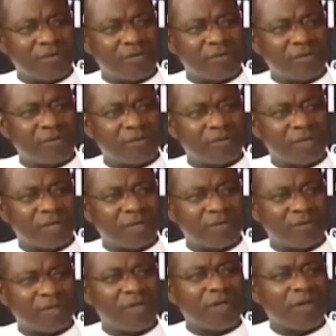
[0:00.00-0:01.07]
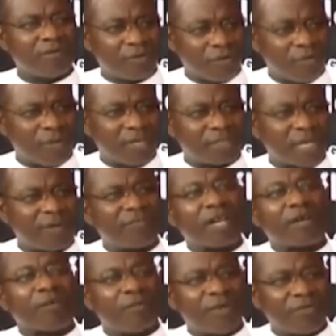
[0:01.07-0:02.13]
to ask uh, Father to bless, to bless, them after
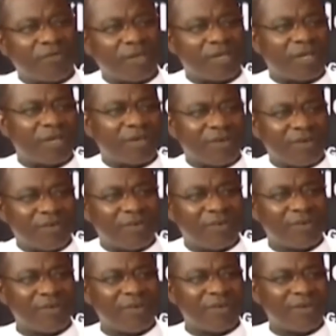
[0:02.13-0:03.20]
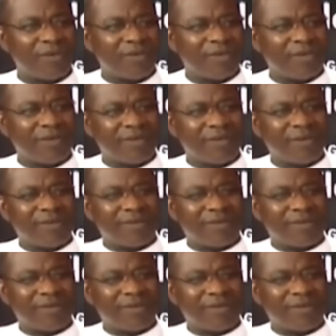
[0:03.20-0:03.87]
robbing after father. robbing them. So this,